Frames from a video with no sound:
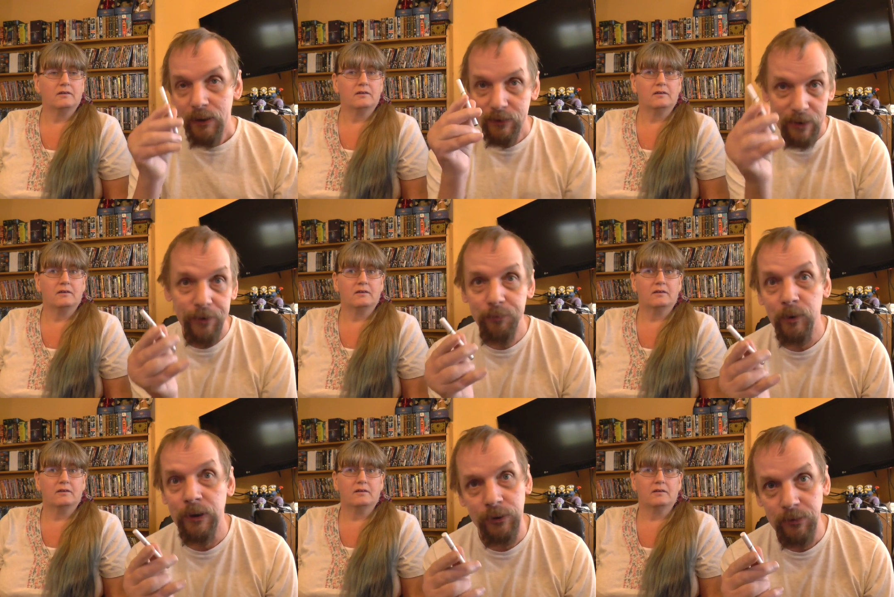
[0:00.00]
Speaker 1: Taste
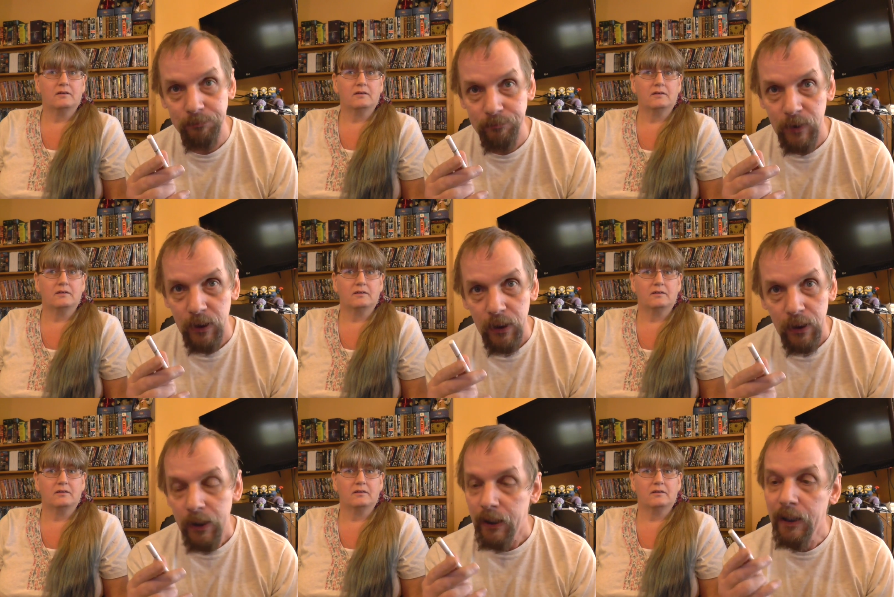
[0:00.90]
wise,
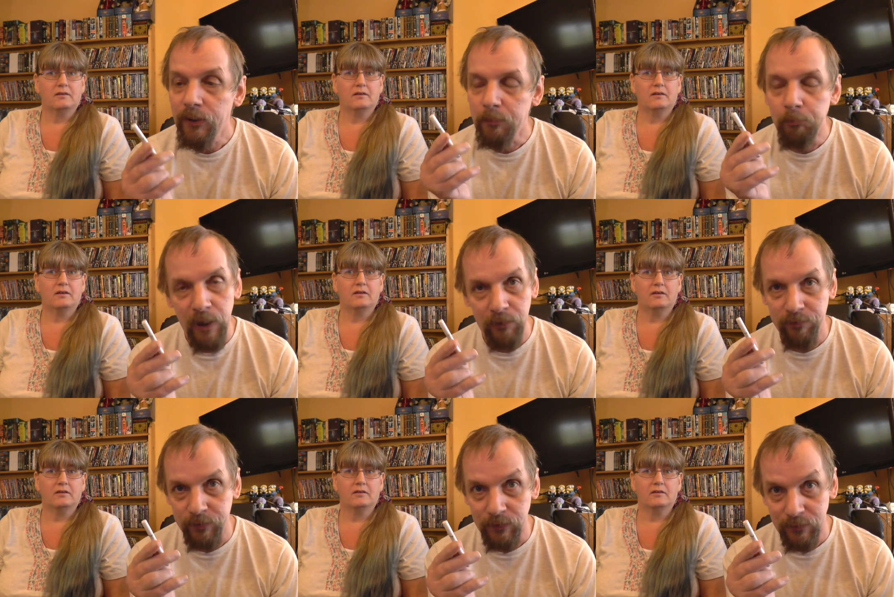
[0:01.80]
it's
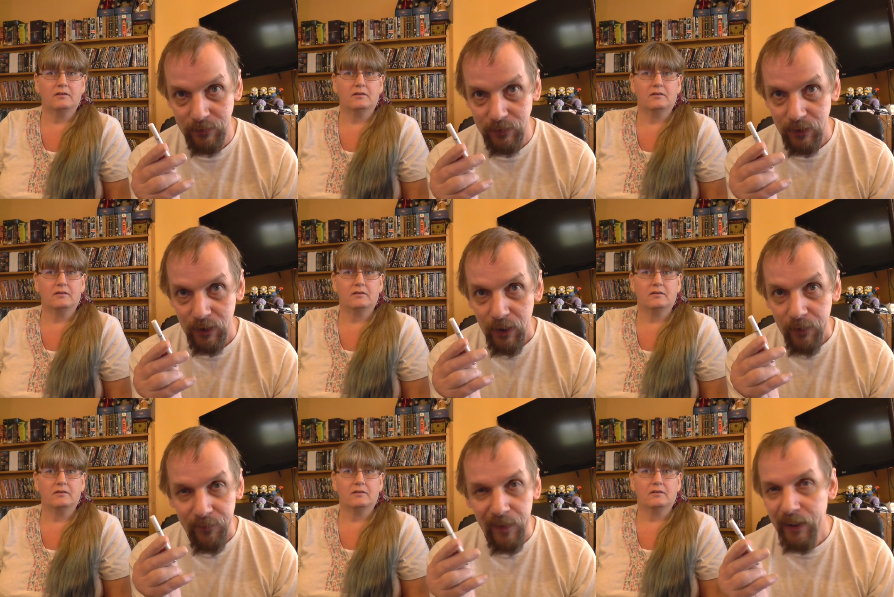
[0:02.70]
menthol.
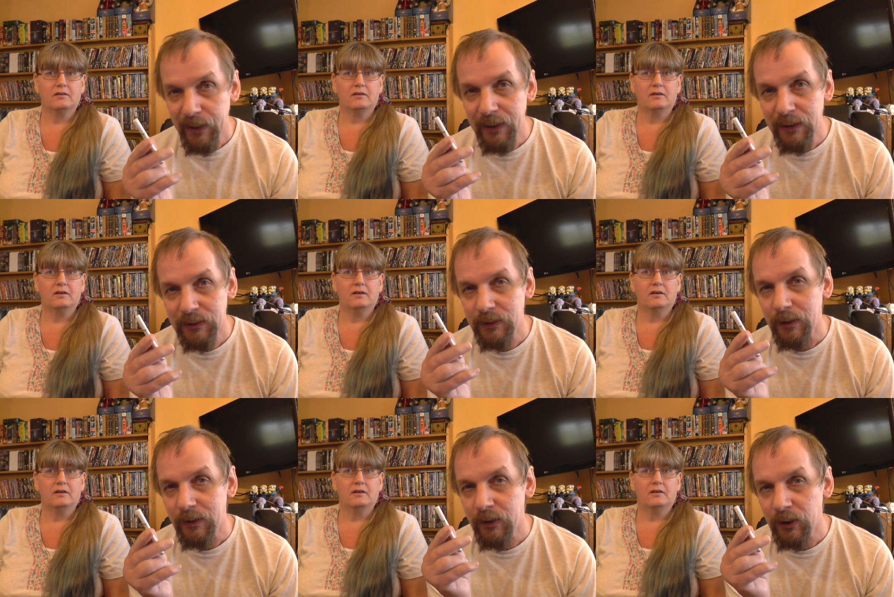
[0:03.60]
There is
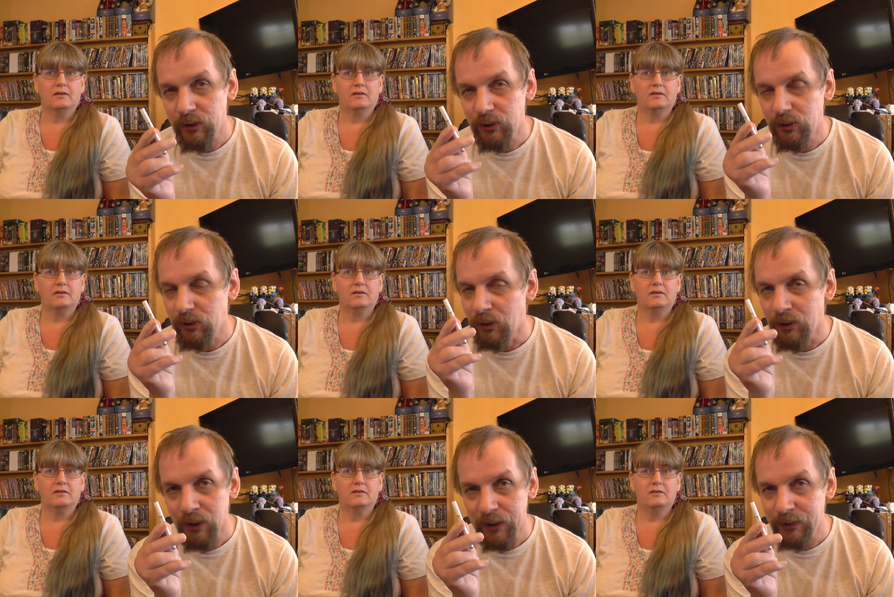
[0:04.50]
the
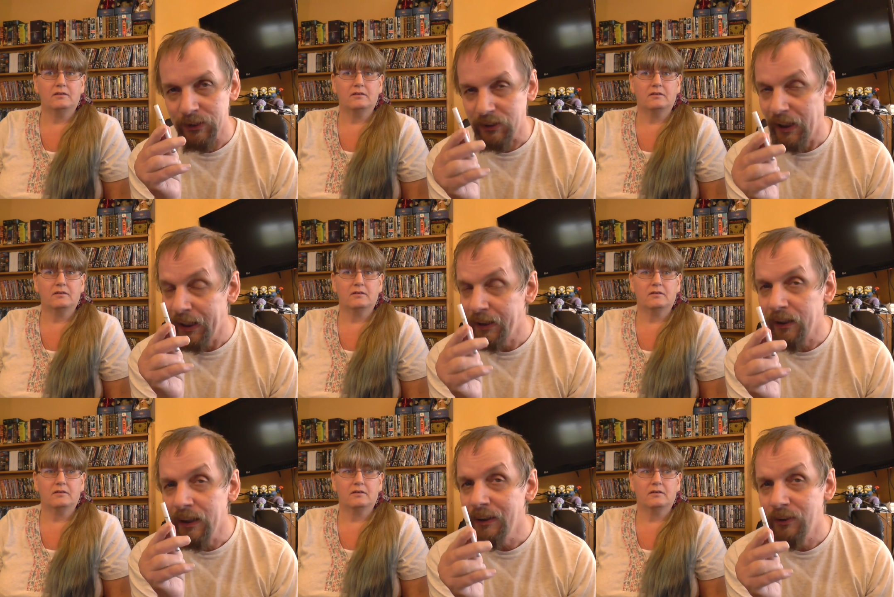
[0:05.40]
slightest, and
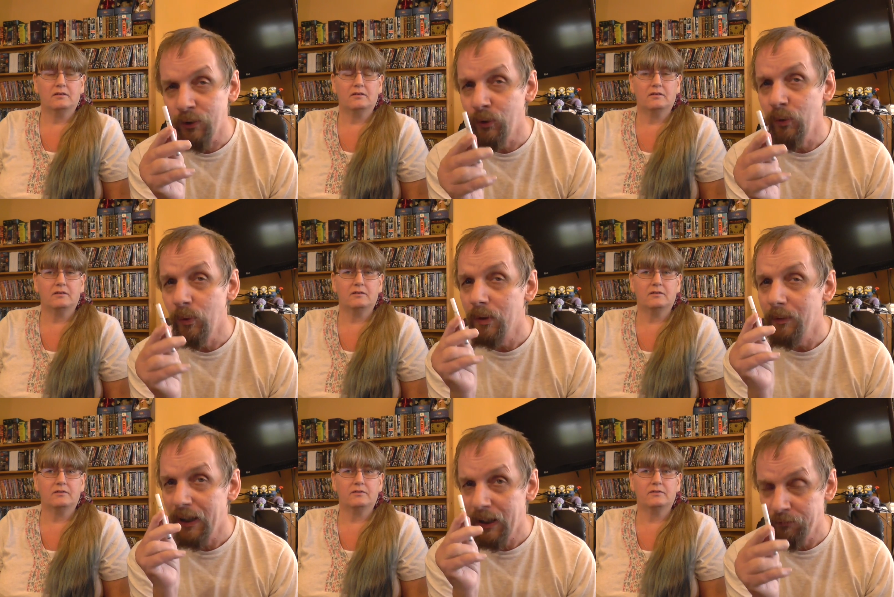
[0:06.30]
I do
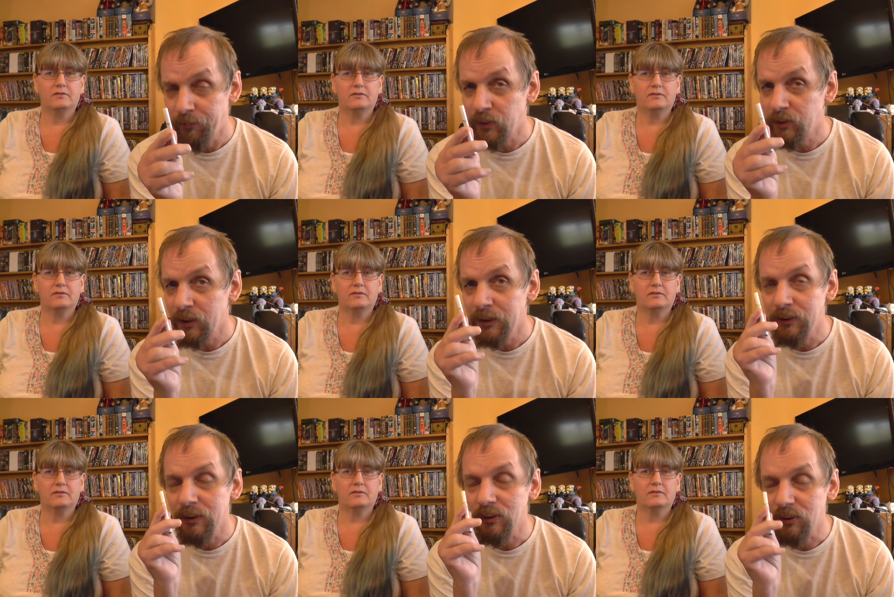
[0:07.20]
emphasise
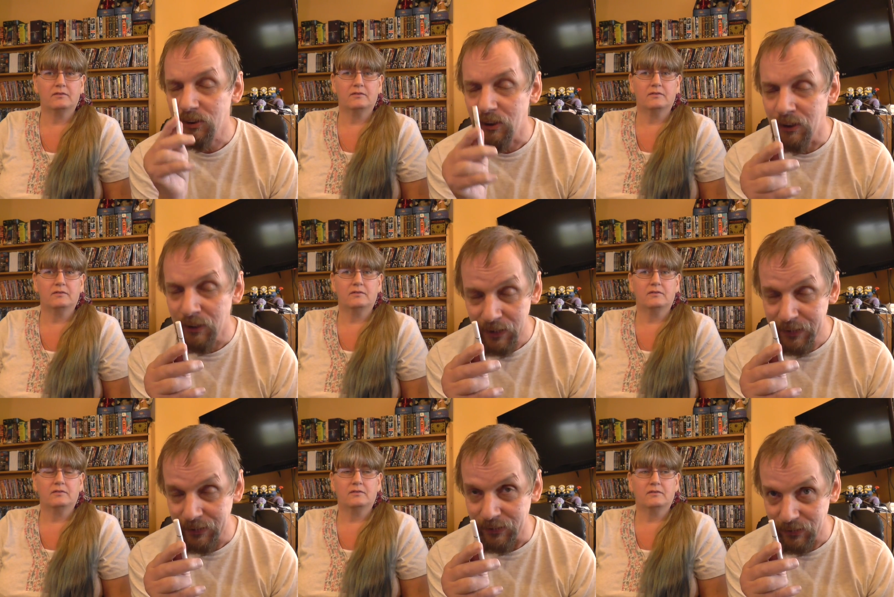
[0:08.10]

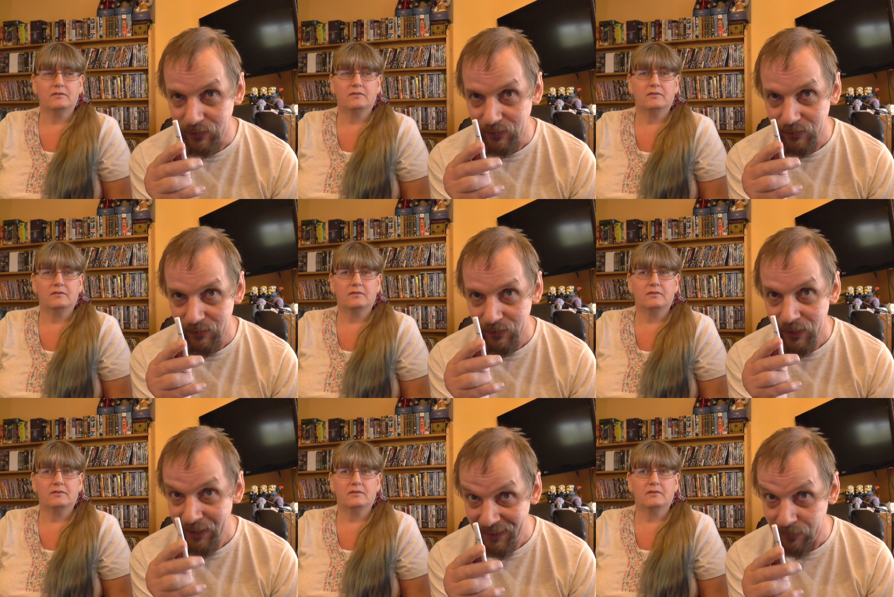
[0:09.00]
slightest,
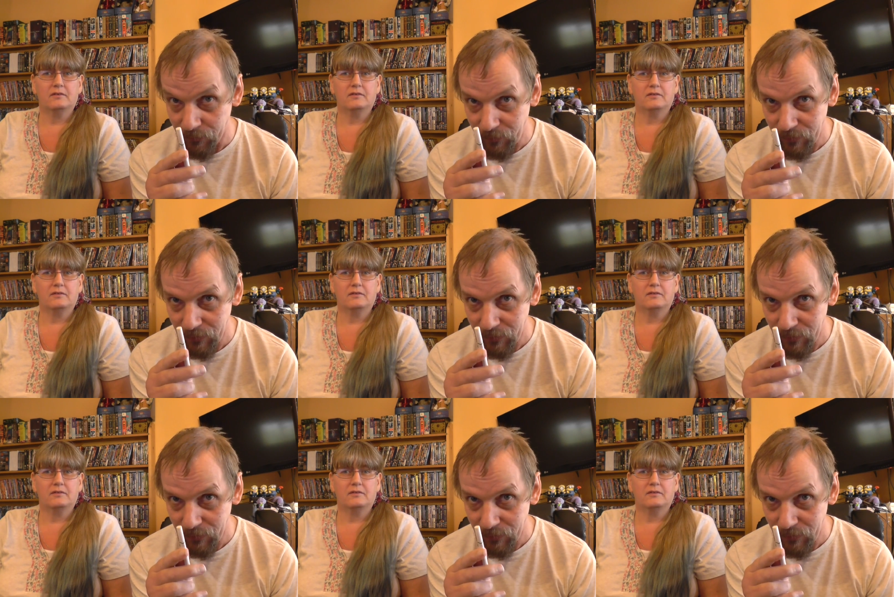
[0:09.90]
hint